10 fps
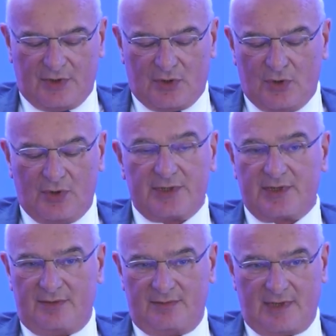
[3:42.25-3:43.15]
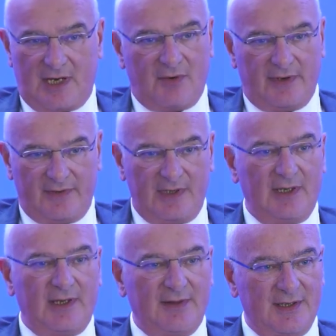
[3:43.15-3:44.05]
The court,
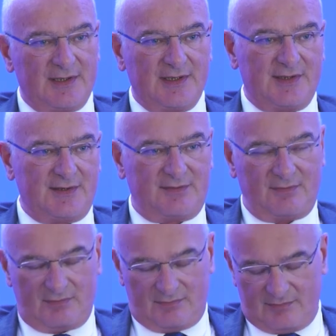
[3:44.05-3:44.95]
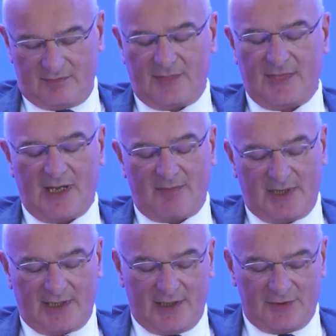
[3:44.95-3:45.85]
however, and this is the
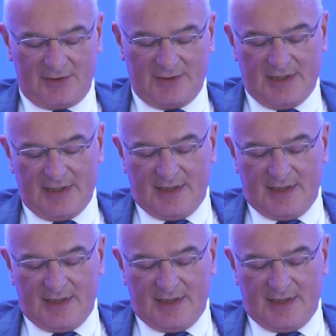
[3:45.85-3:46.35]
application,